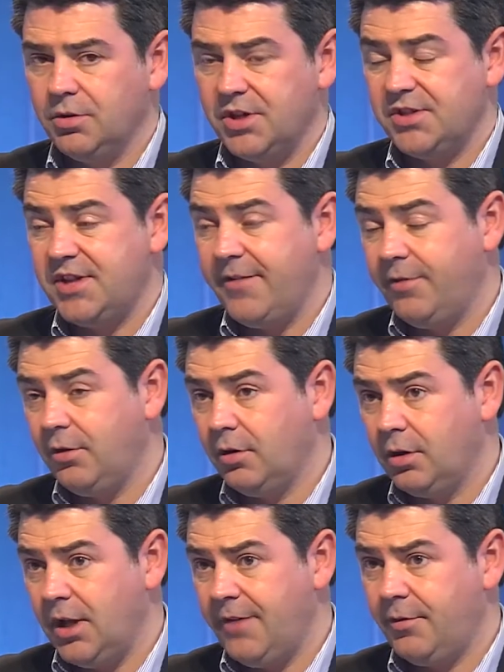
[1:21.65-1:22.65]
It's definitely not
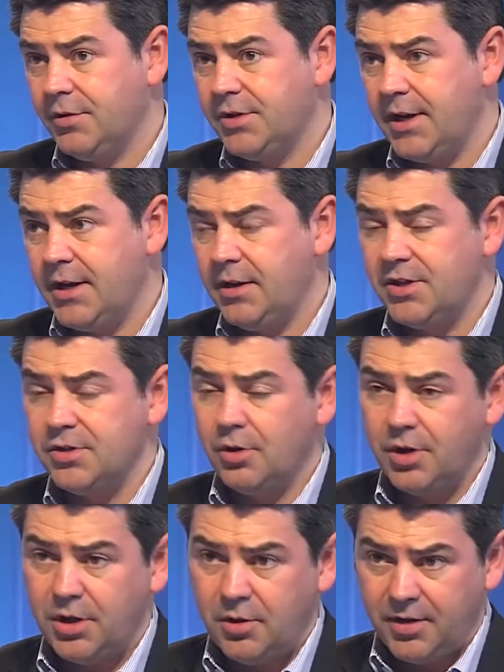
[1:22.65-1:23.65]
Clairefontaine. It's not
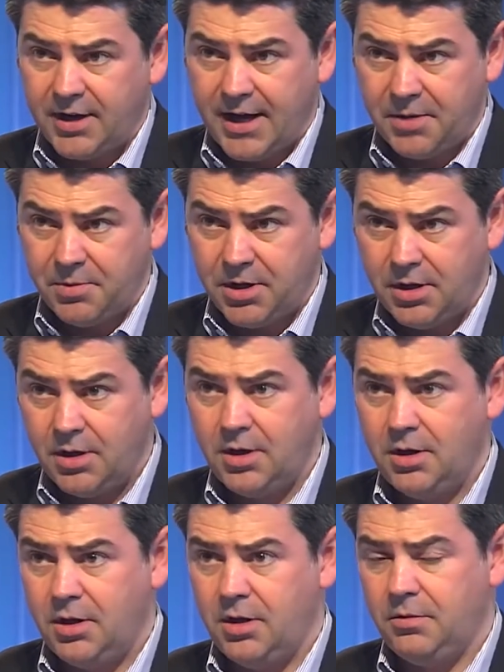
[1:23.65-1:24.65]
a youth academy.
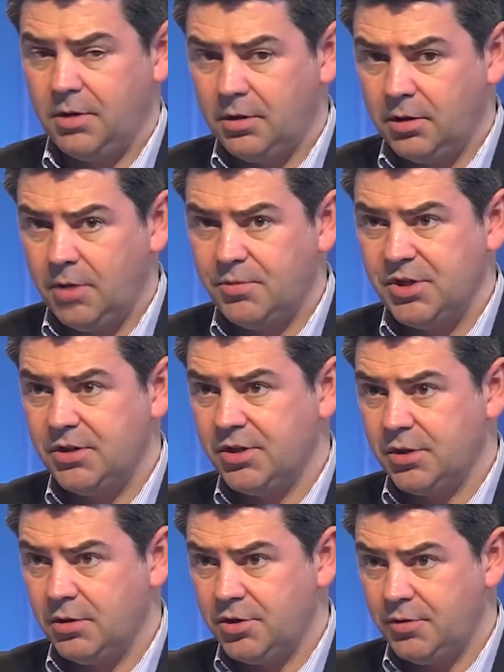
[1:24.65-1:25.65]
The clubs in this
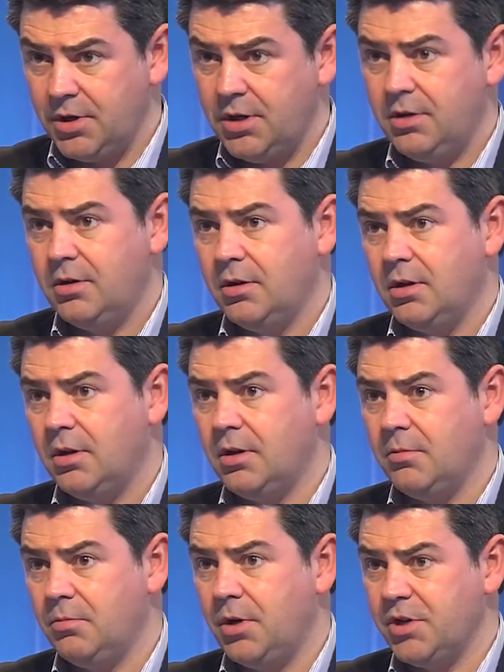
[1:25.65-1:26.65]
country
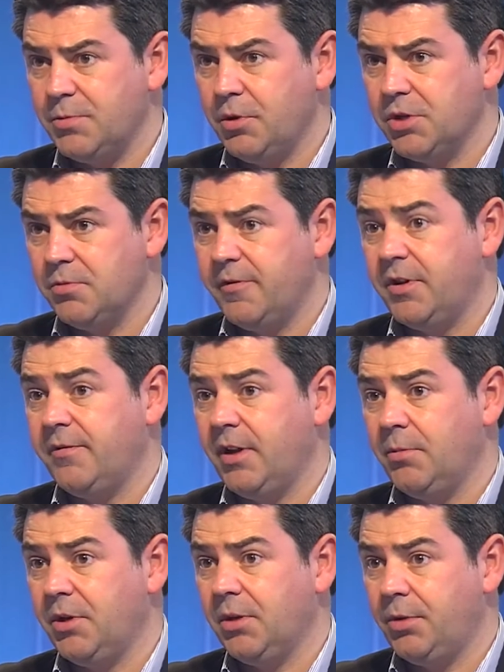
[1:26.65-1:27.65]
are responsible for
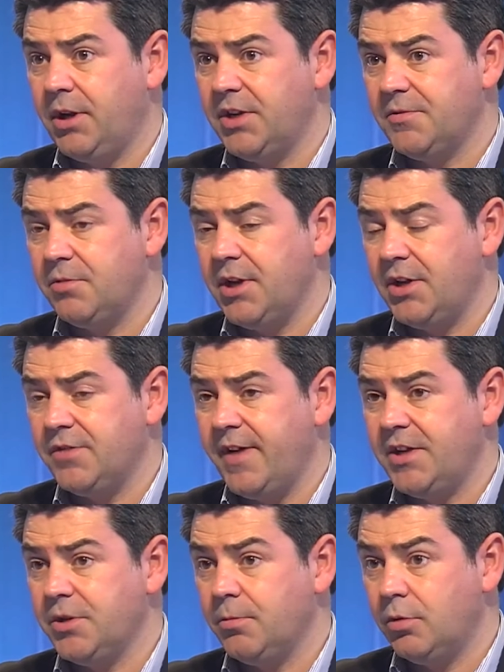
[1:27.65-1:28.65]
developing the players from the age of
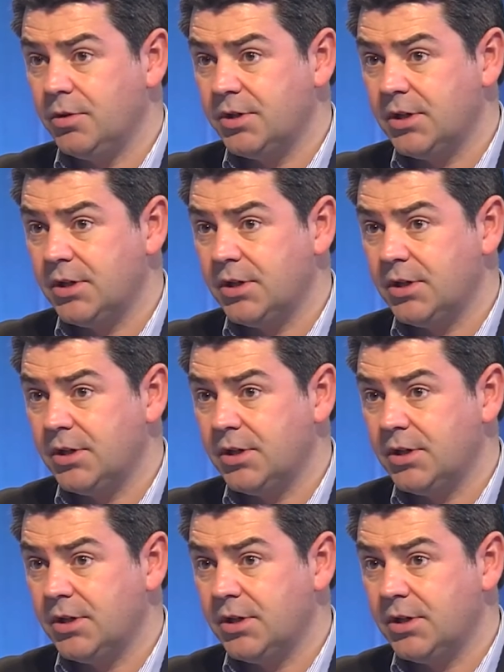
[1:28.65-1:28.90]
8 upwards.